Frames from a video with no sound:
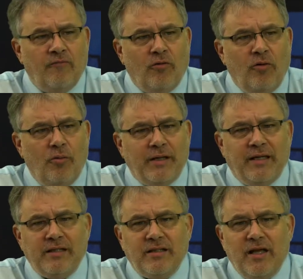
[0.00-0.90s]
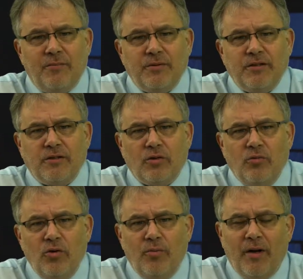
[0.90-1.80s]
for when we get to that particular
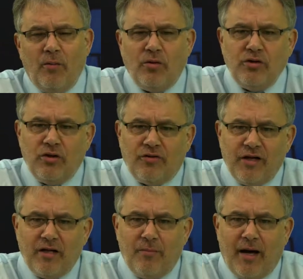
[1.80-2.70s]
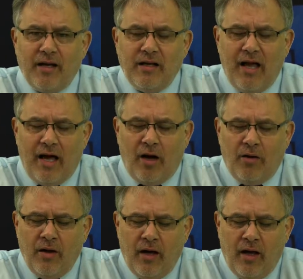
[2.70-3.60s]
rule, but I want you to think about it
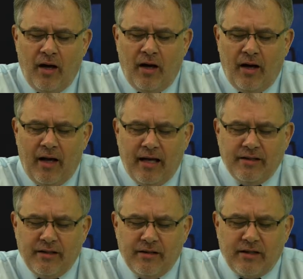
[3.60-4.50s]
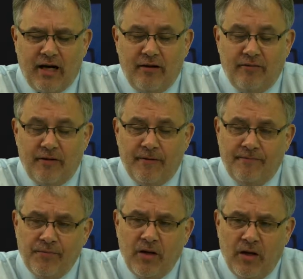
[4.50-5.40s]
now as a kind of
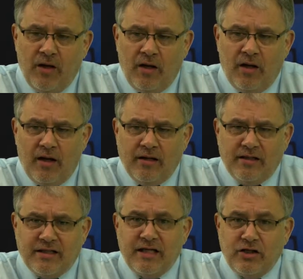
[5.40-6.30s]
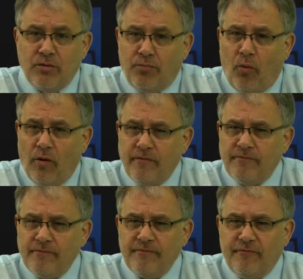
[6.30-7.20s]
a decision point
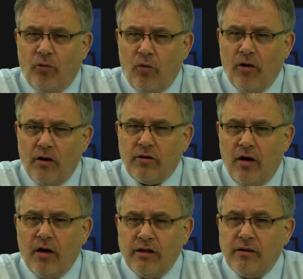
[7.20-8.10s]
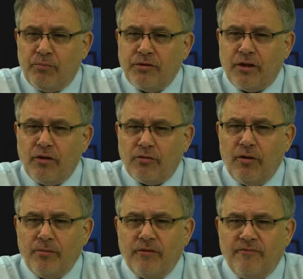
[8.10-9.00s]
for particularly a
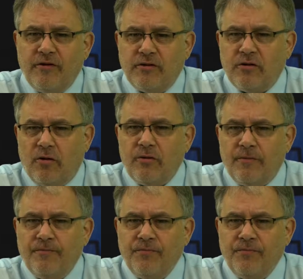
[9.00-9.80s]
criminal defense lawyer.